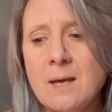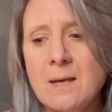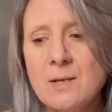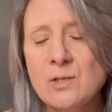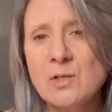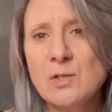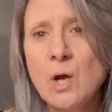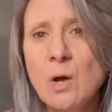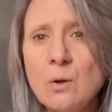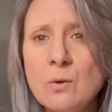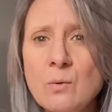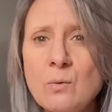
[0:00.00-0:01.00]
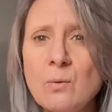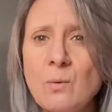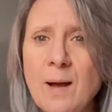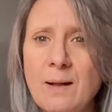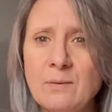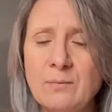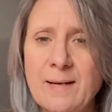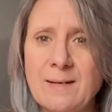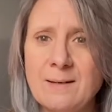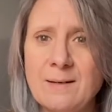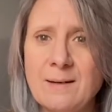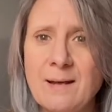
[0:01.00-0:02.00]
so well
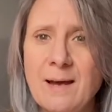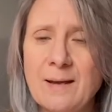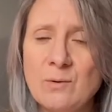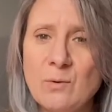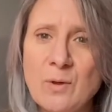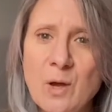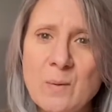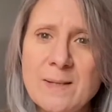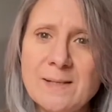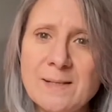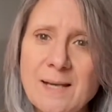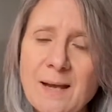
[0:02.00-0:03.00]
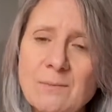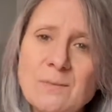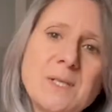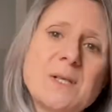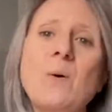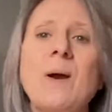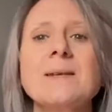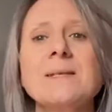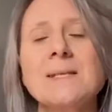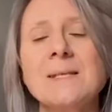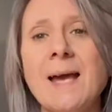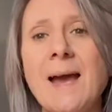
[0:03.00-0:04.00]
written, and although it sounds quite
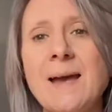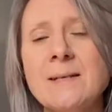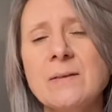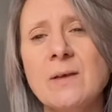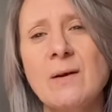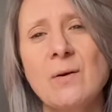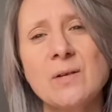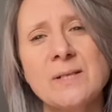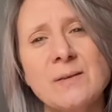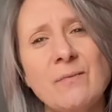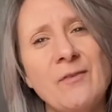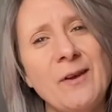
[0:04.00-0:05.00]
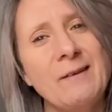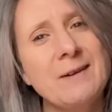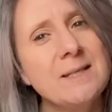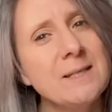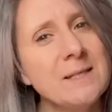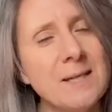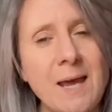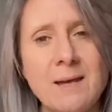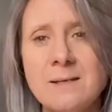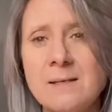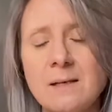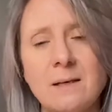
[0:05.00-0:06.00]
sad, there are some very
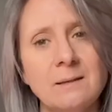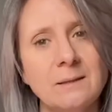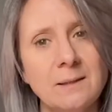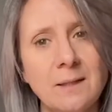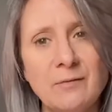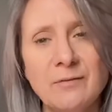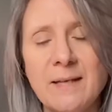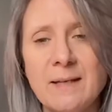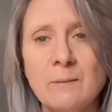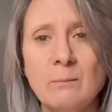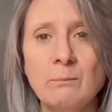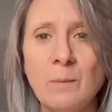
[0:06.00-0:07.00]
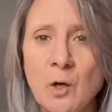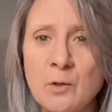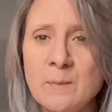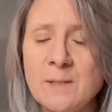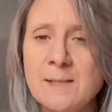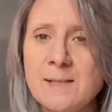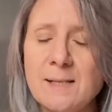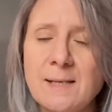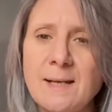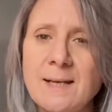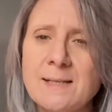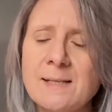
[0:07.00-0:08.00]
tender and loving moments
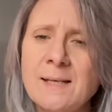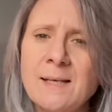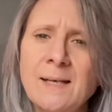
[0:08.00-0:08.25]
in it,